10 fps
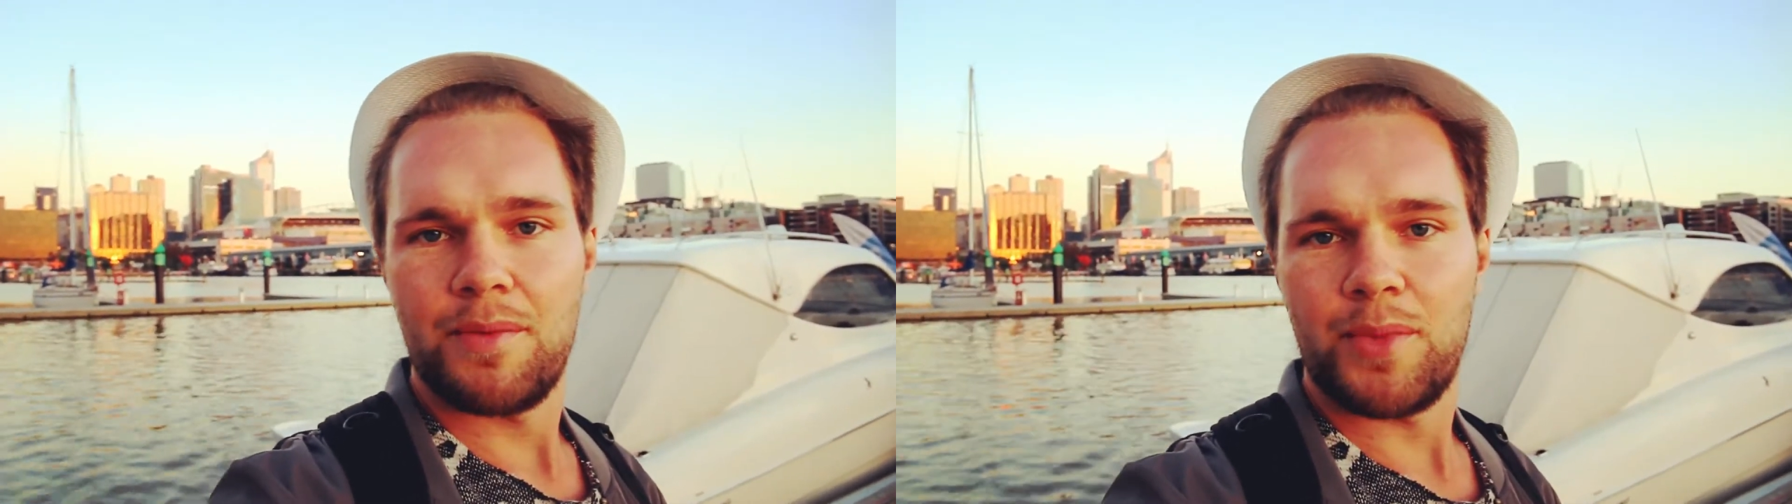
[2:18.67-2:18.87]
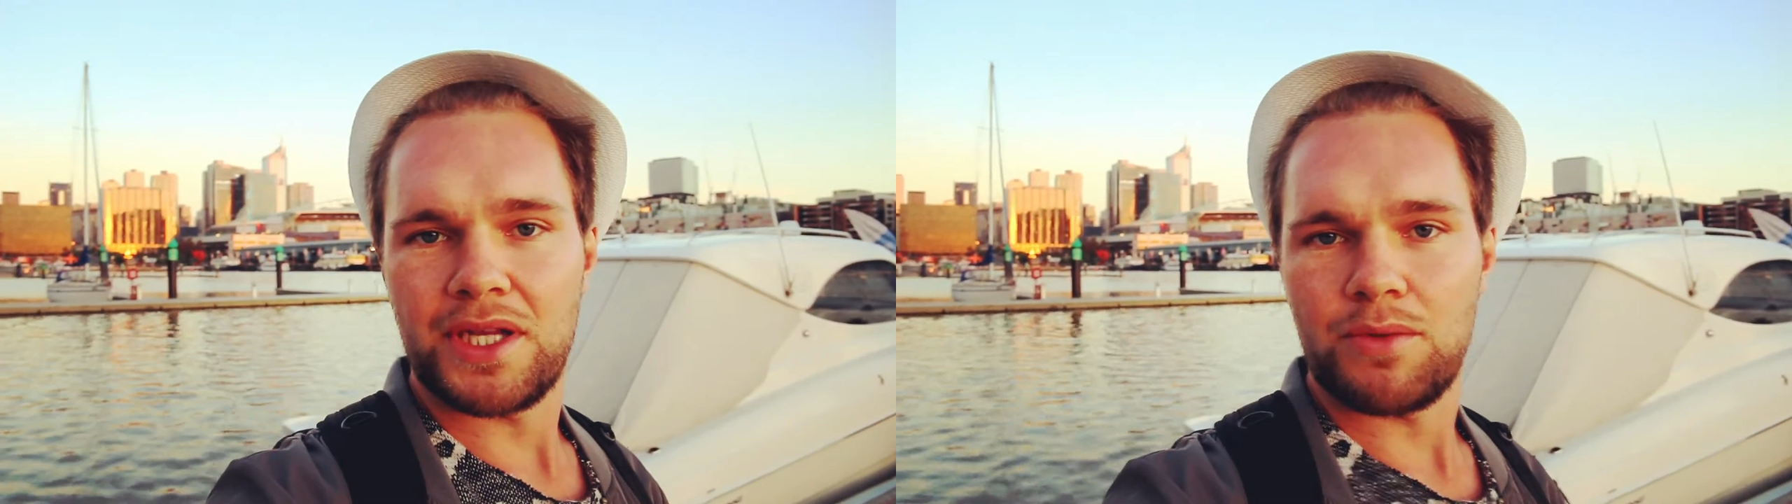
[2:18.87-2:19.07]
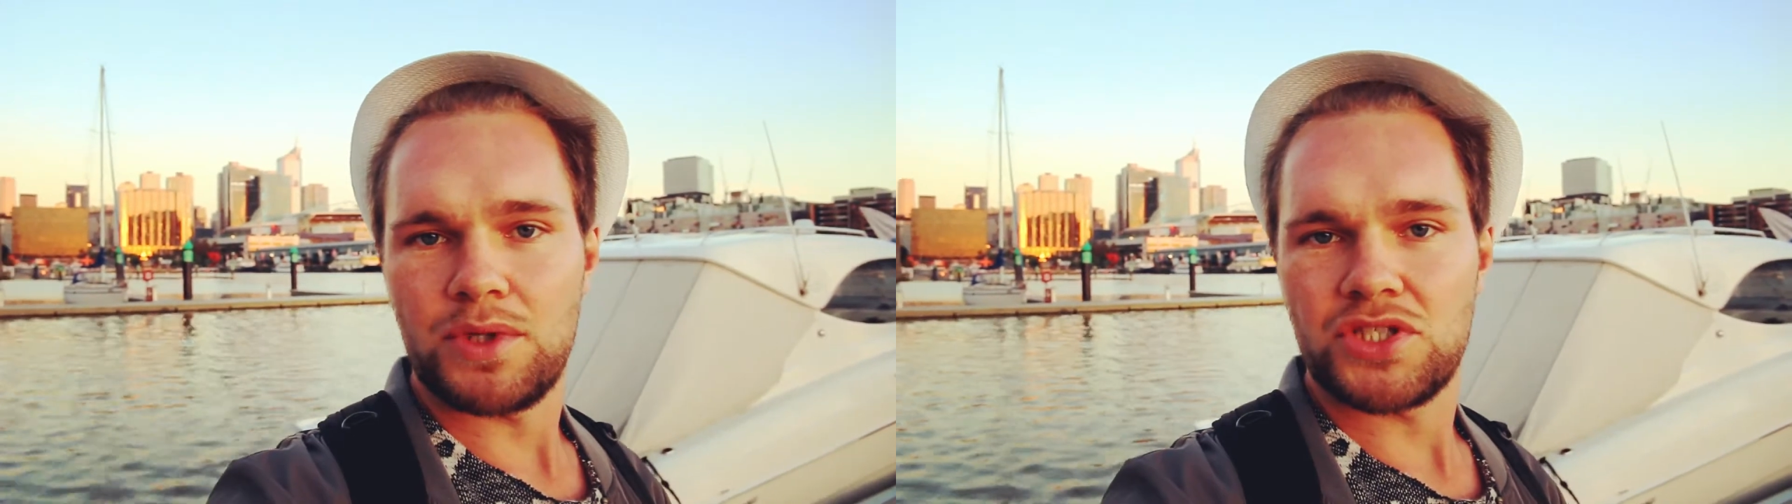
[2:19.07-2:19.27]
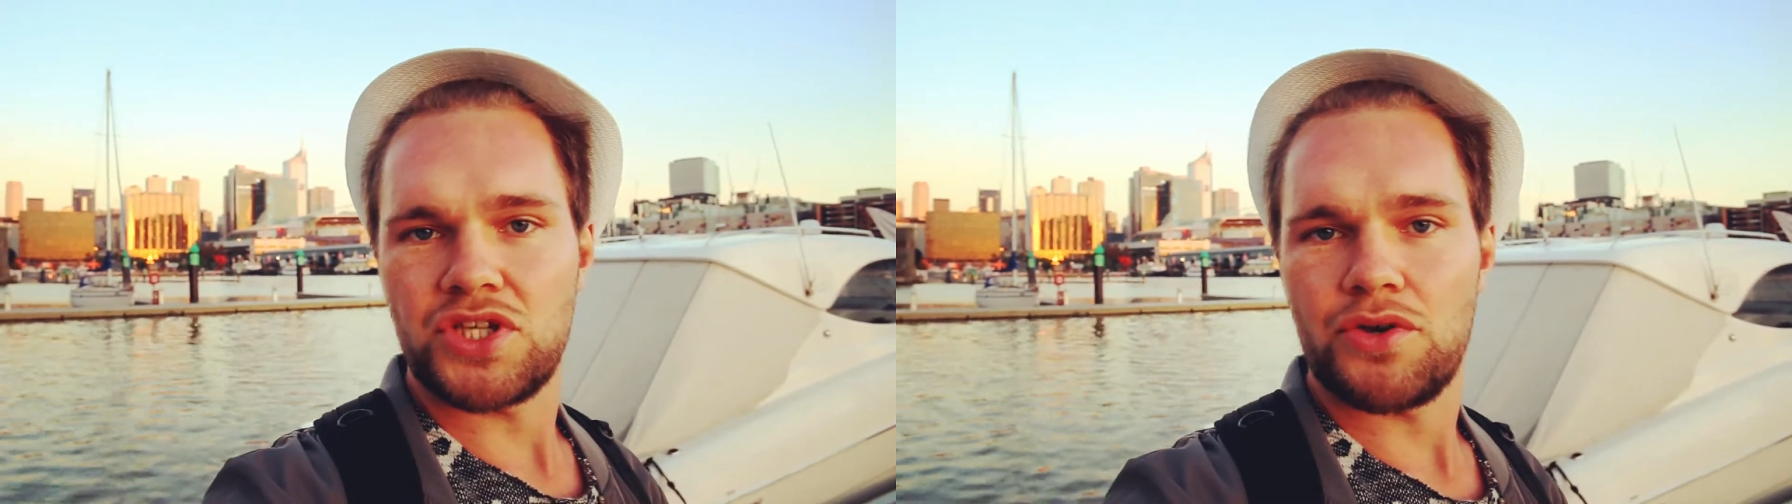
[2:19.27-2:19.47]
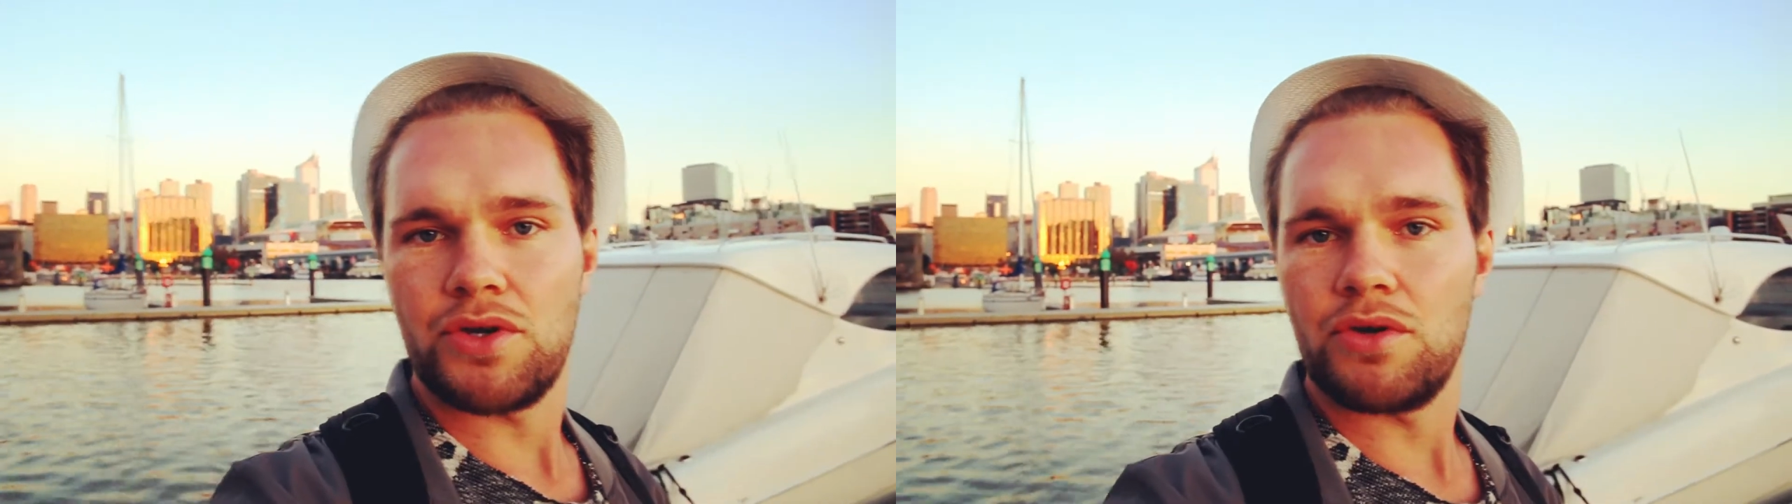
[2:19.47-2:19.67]
But I will
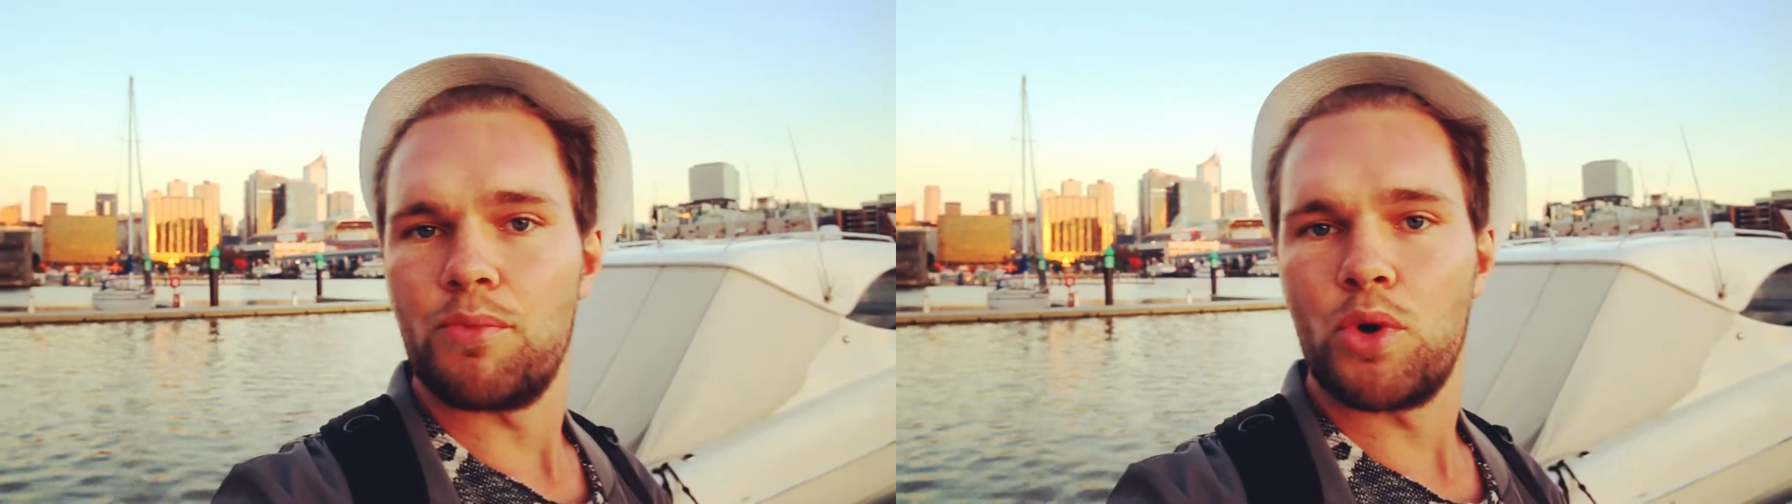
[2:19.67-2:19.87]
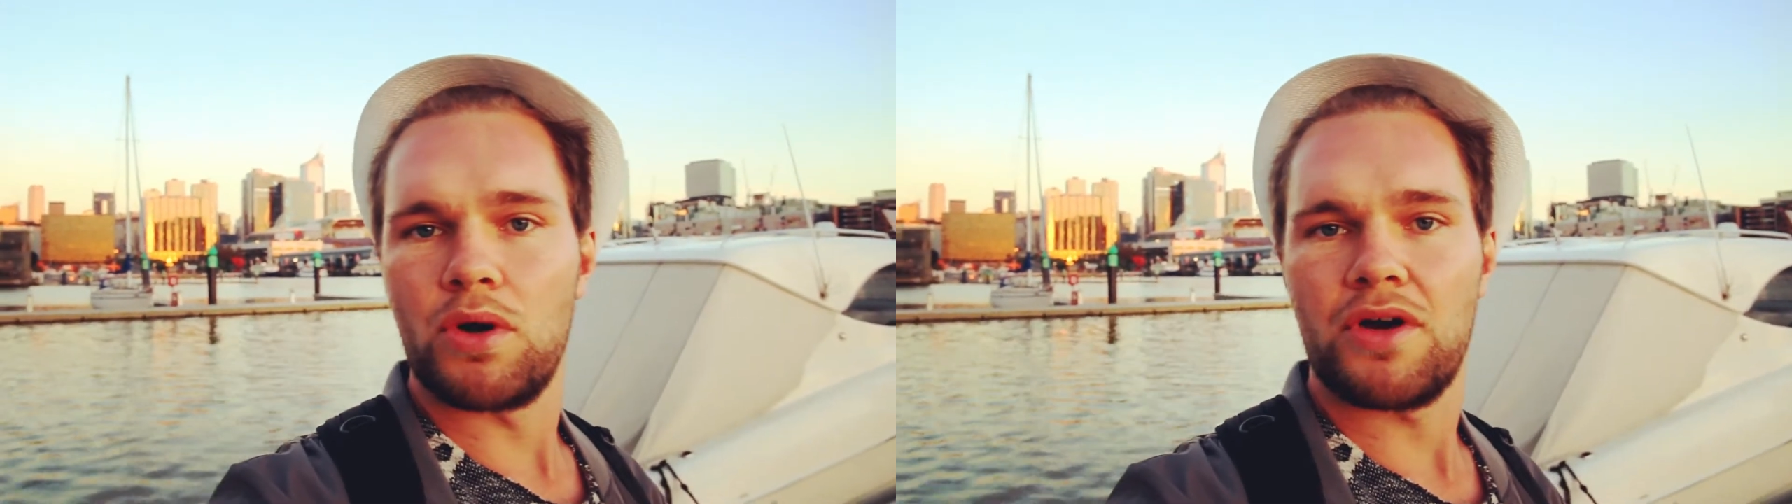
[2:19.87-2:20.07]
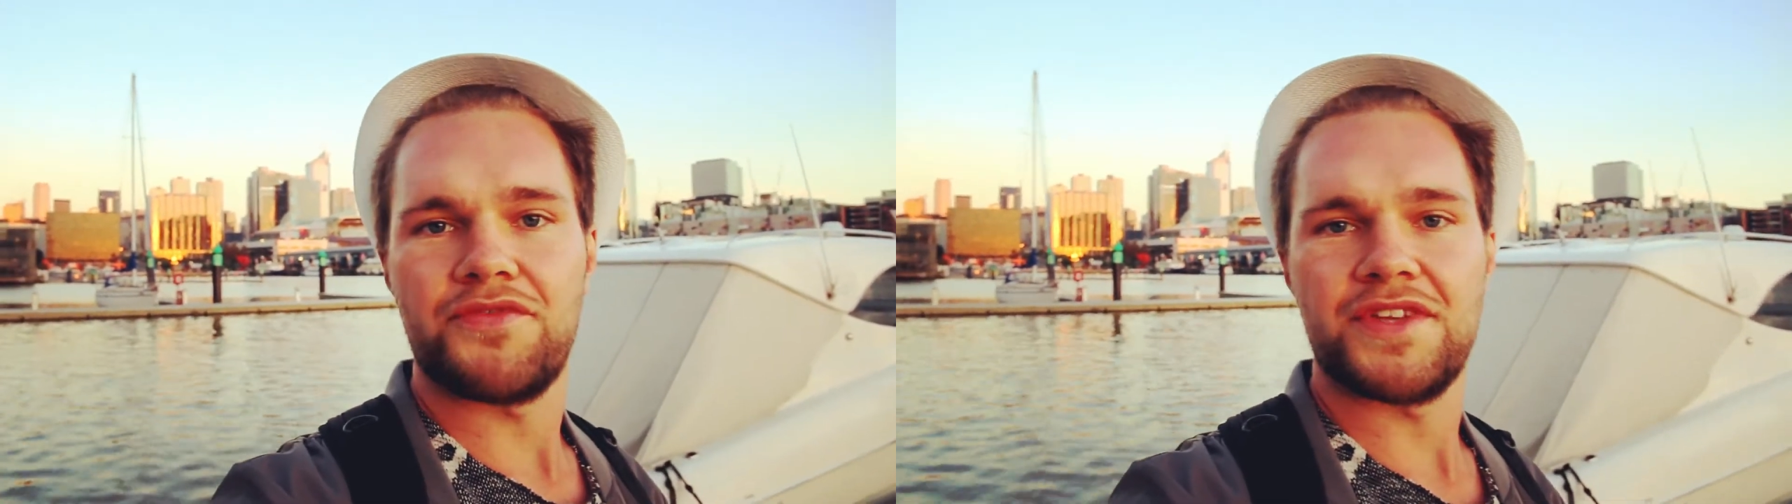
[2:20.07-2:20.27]
show you more of